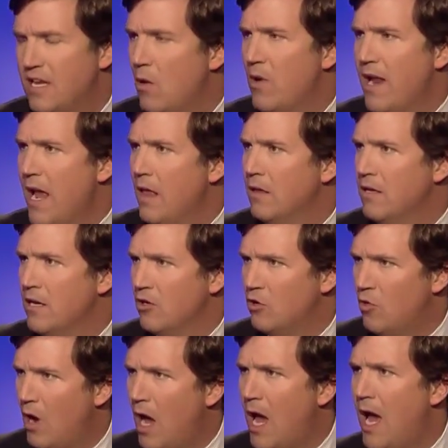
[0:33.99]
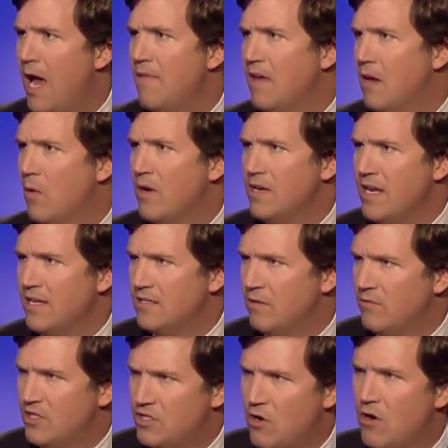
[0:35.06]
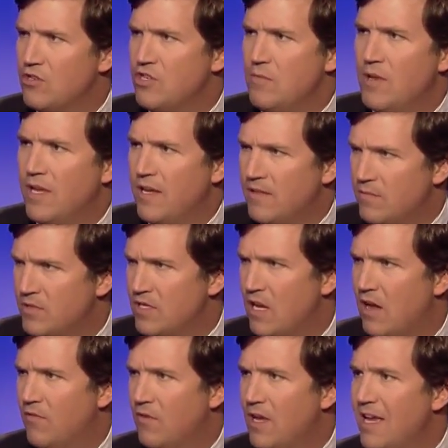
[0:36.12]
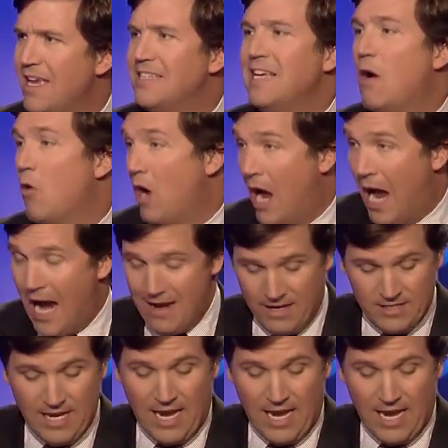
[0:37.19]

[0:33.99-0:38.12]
They go on Ellen and cry. They go on Dancing with the Stars, humiliate or themselves. hide. Exa or hide,